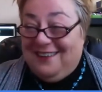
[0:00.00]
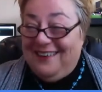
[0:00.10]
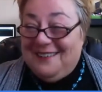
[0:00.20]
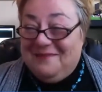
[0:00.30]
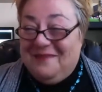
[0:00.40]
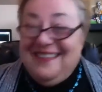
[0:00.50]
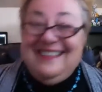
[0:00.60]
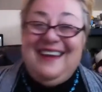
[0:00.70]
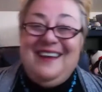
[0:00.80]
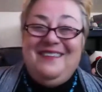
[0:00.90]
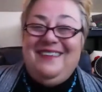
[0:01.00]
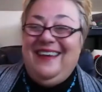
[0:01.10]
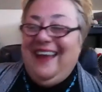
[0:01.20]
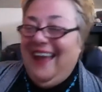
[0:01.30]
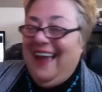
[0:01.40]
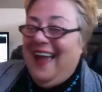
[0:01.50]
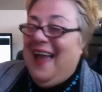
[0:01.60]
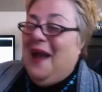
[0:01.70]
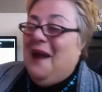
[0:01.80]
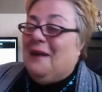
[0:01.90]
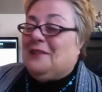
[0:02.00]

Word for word: going to spend the time doing? Yeah.